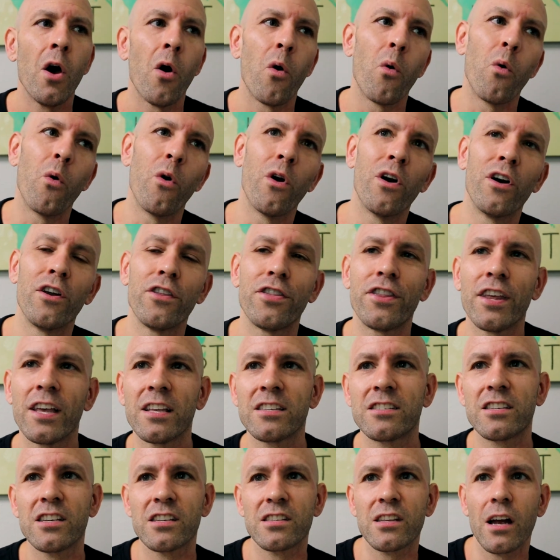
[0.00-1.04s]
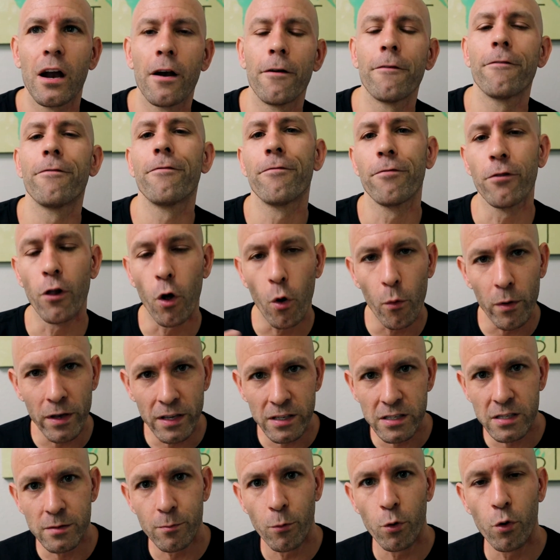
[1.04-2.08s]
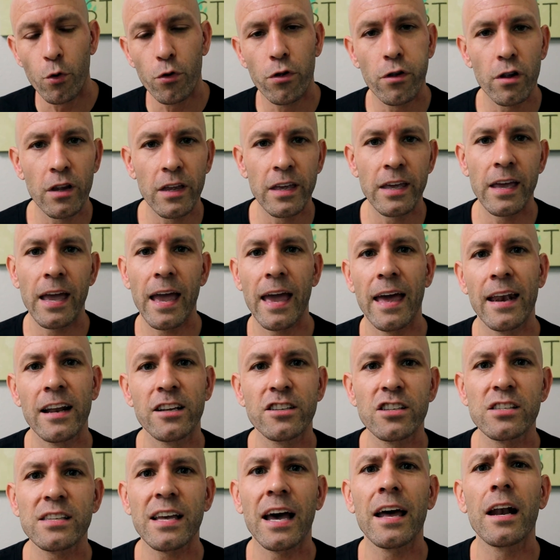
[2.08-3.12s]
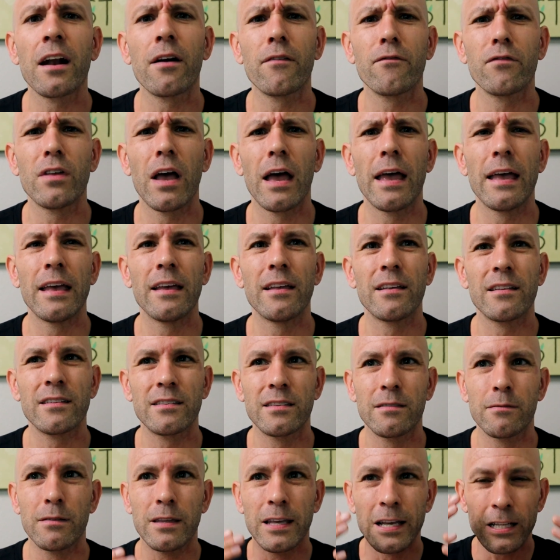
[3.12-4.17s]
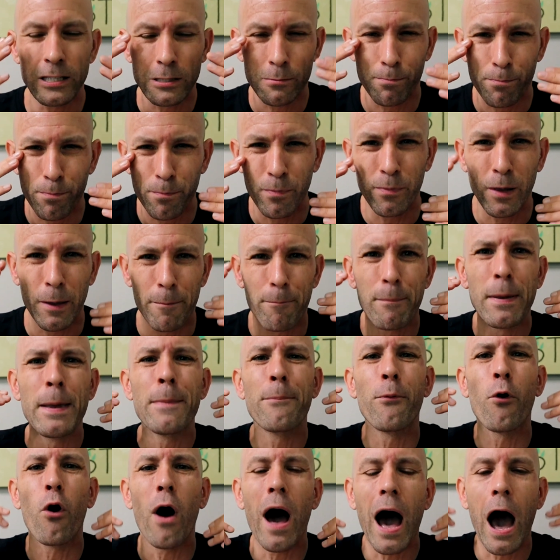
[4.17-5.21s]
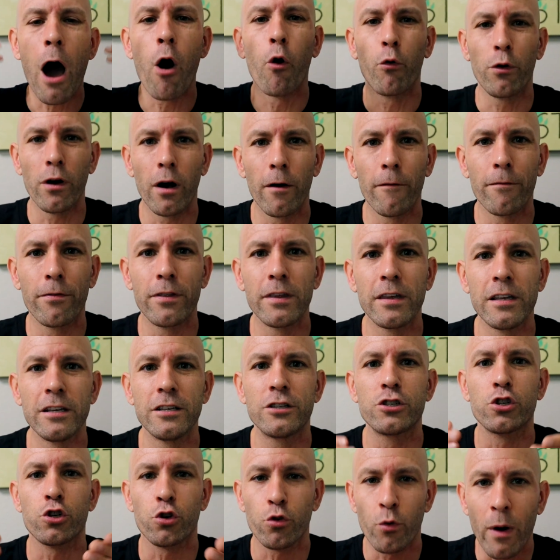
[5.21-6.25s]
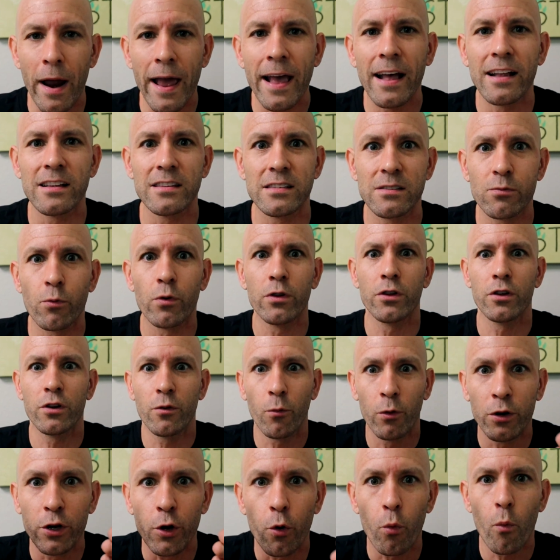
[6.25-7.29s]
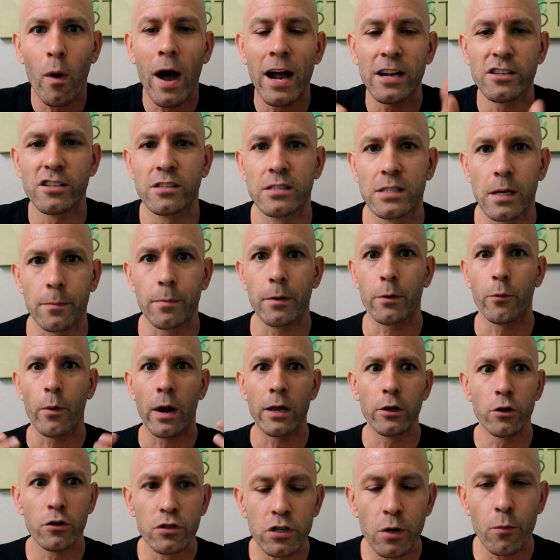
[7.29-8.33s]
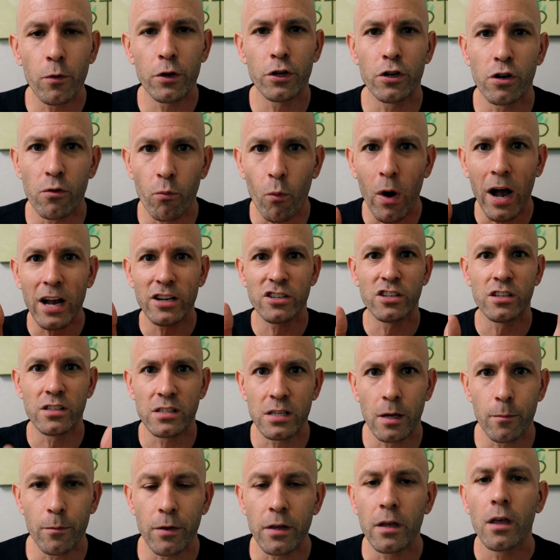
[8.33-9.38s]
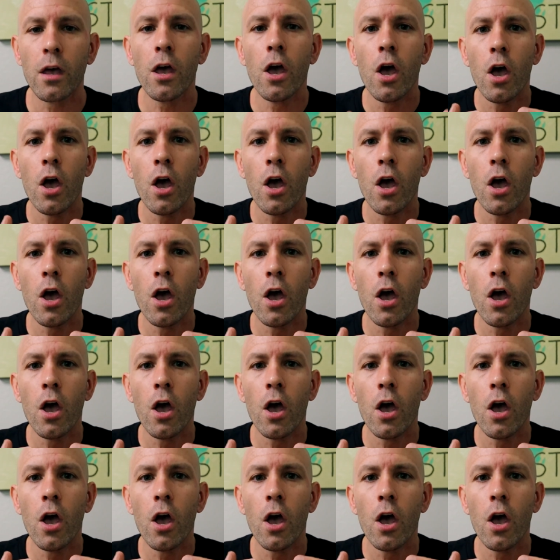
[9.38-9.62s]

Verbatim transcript: or things just aren't flowing smoothly, and it just kind of gets like people out of the trance when you're watching something, right? Usually when you're watching something,